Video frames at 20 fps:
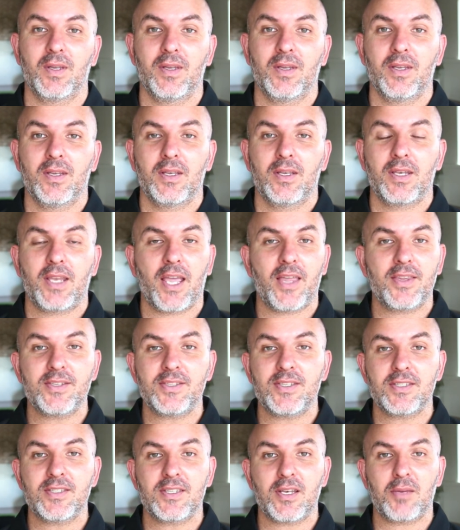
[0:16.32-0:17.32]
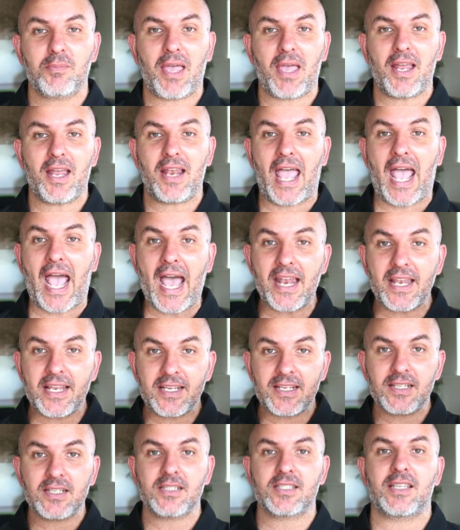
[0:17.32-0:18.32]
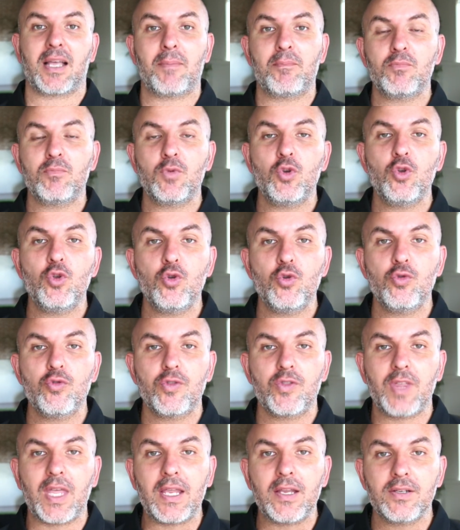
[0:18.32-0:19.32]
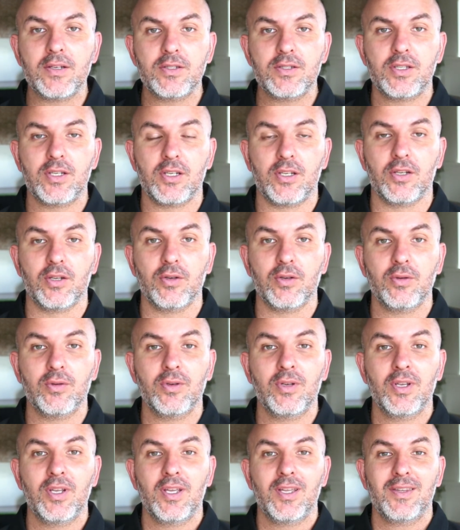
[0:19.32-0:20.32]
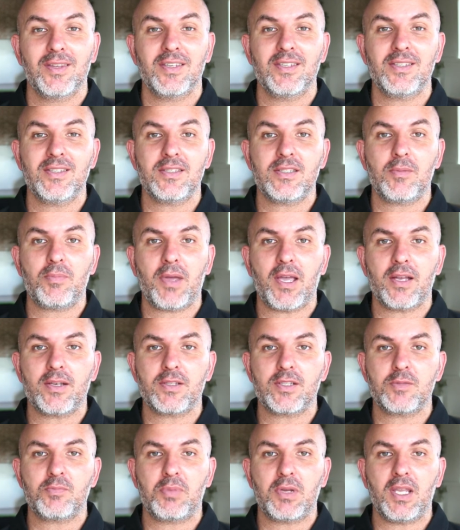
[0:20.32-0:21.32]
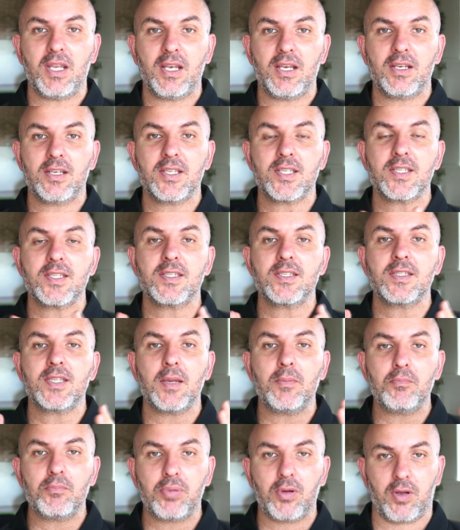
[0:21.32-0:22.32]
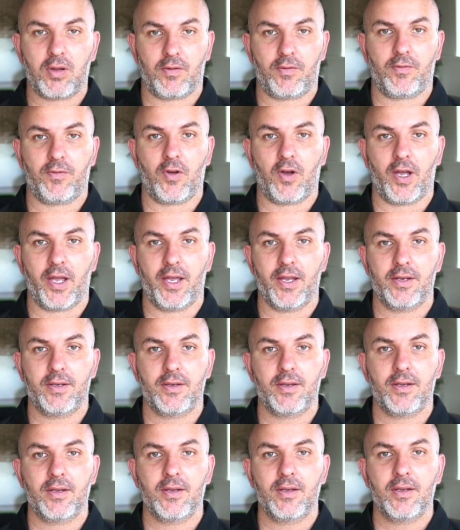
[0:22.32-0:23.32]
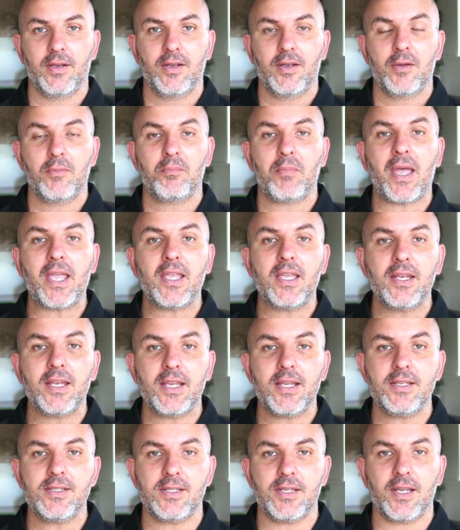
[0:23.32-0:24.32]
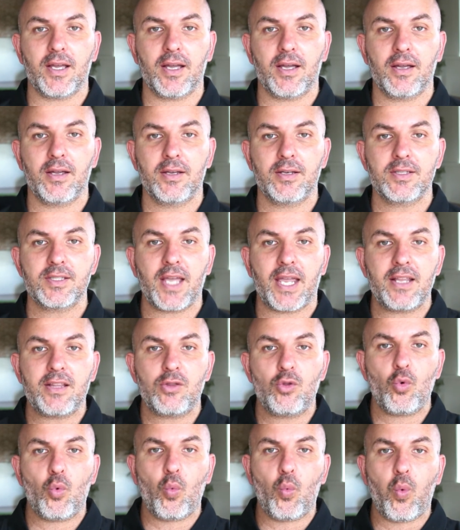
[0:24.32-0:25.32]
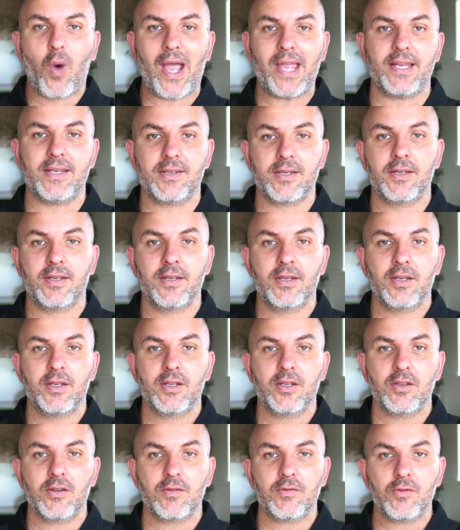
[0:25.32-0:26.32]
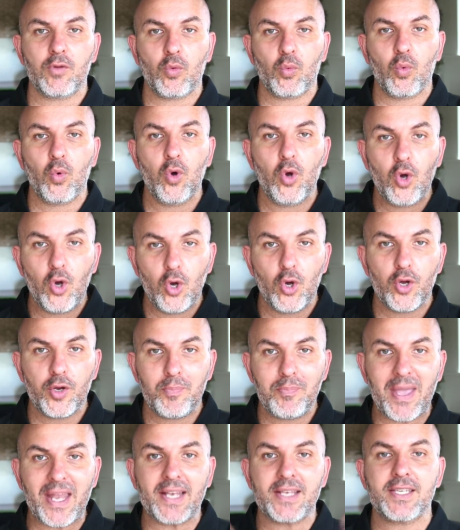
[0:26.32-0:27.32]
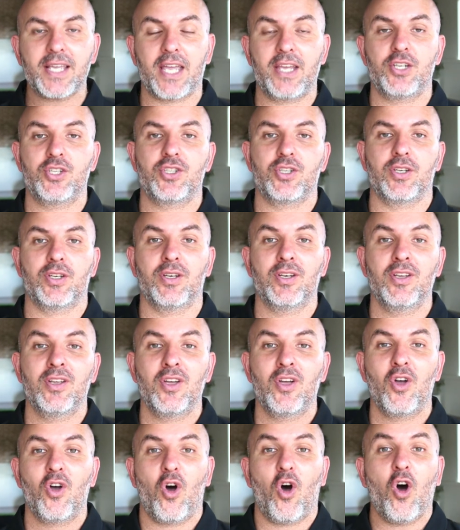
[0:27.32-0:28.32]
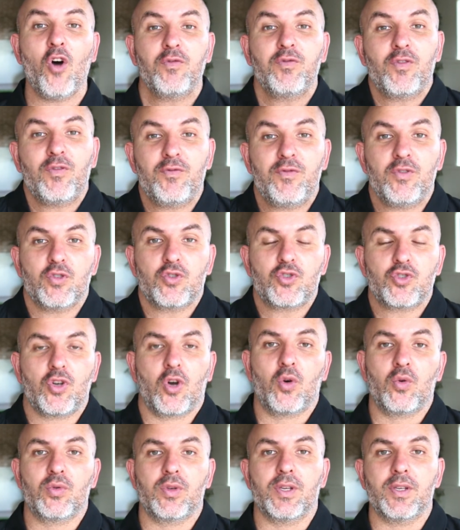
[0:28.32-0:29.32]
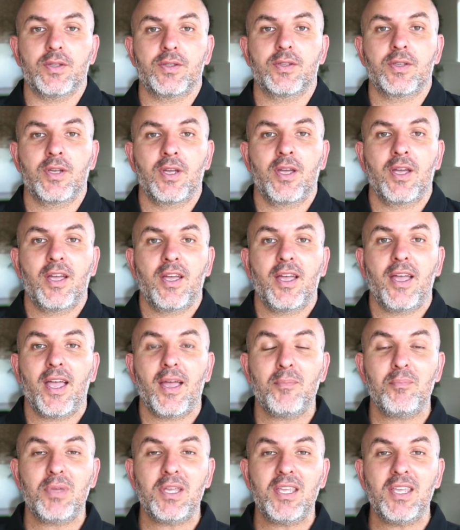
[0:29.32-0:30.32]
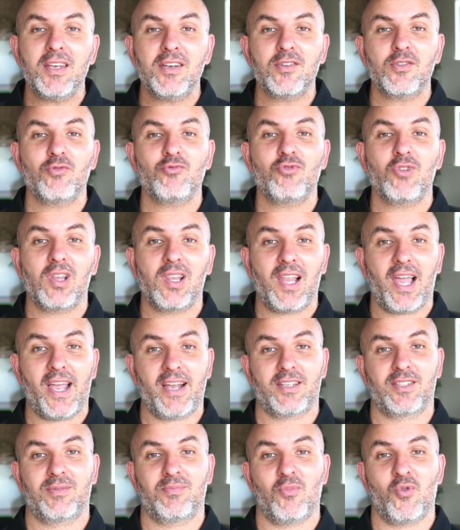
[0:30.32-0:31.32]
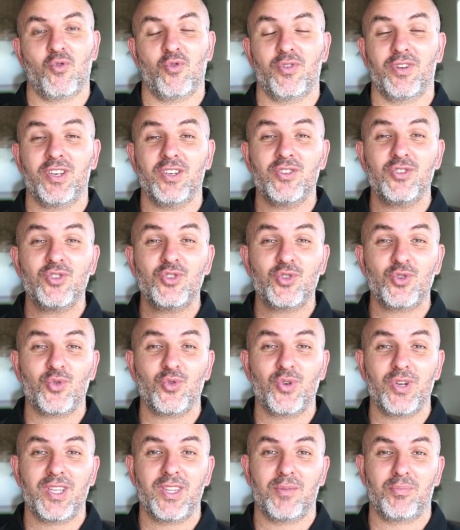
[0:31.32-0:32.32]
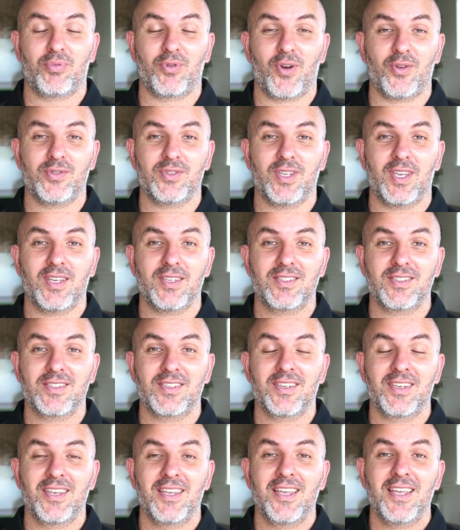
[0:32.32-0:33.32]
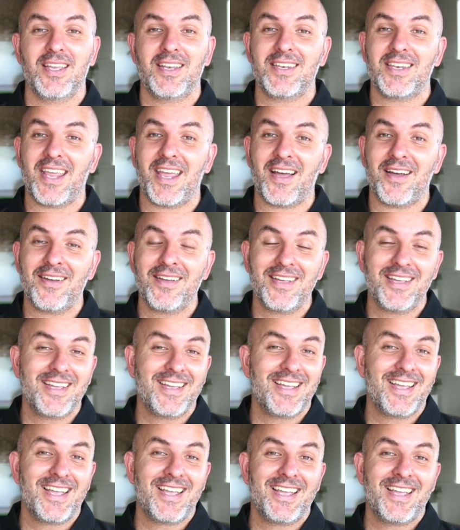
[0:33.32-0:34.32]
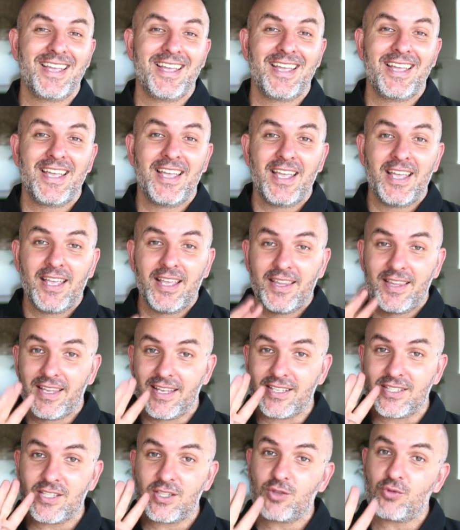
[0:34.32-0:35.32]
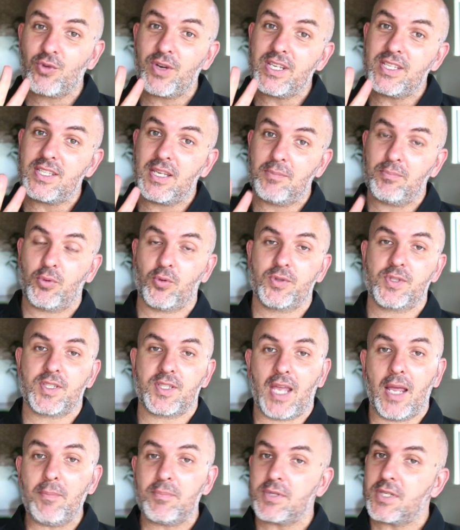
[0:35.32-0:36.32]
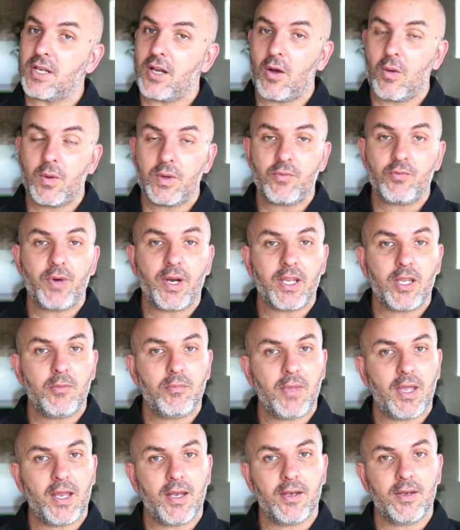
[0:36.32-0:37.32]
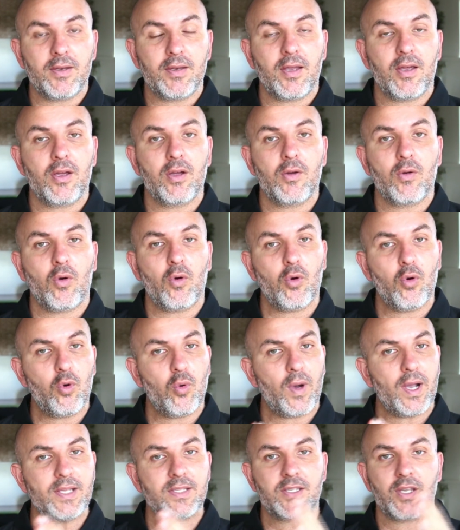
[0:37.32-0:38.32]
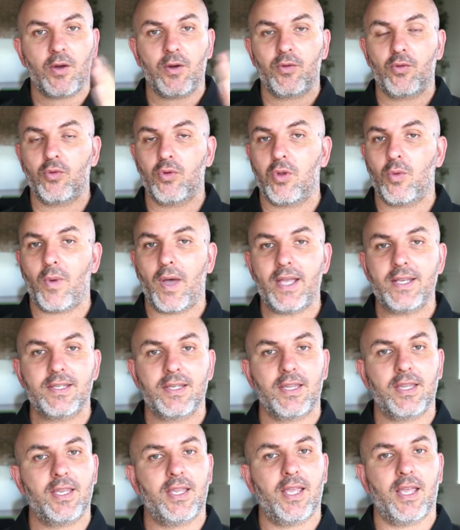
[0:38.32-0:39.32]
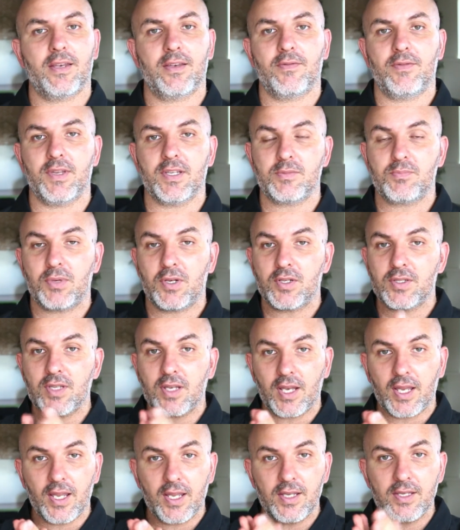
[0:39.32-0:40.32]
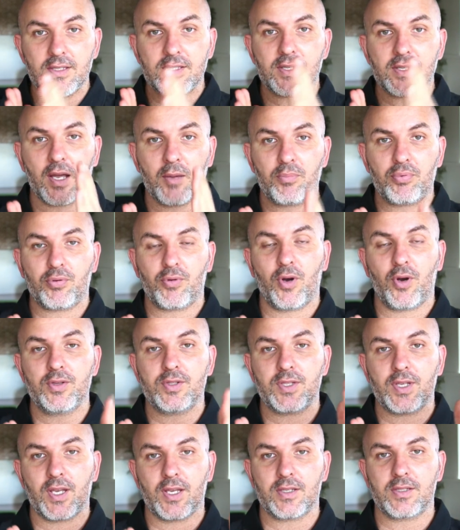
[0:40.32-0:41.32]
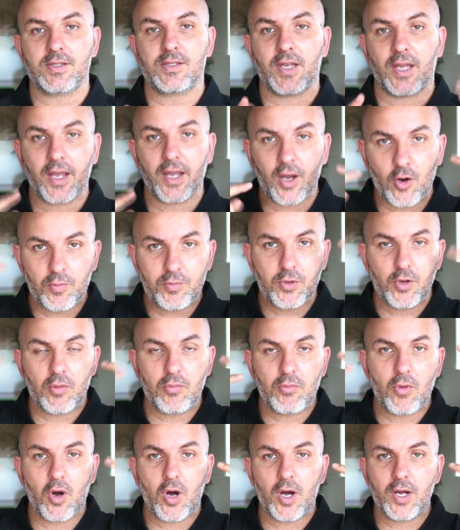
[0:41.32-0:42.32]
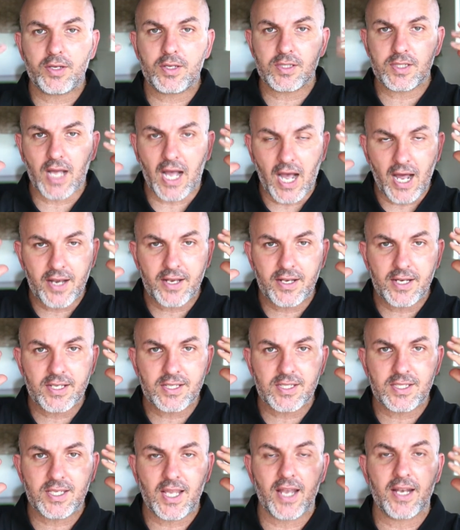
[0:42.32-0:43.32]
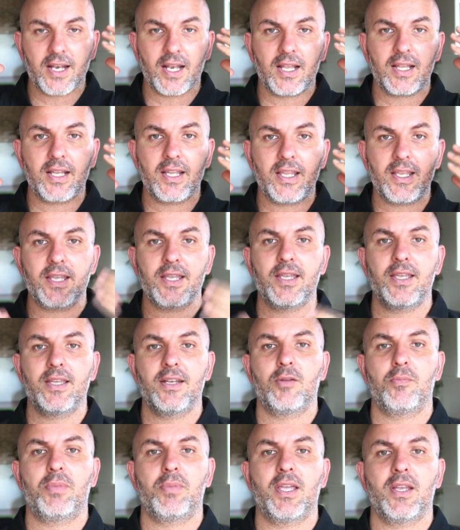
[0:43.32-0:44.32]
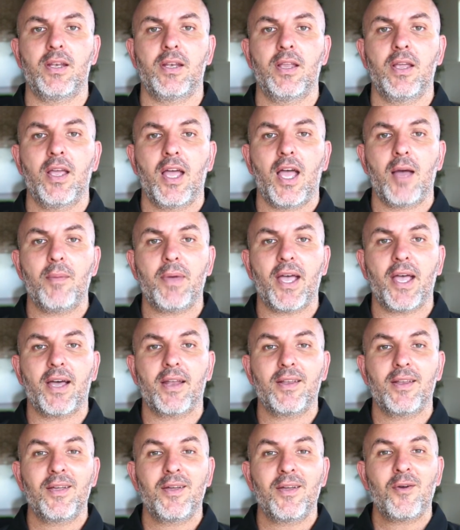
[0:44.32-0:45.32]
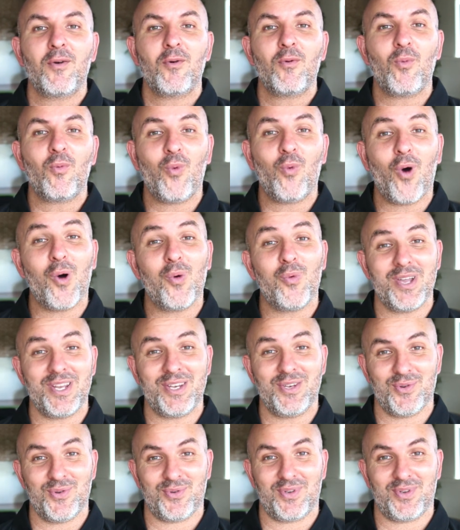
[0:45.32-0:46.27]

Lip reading: Now, this isn't about adding some new thing to you. This is about just beginning to simplify it, make it easier, take the weight of the word meditation off of your shoulders and begin to relax more and enjoy the process. Now, there's 3 simple steps, and I would recommend always going all the way to the end of this because it is a process to help your mind just to understand a little bit about what we're doing.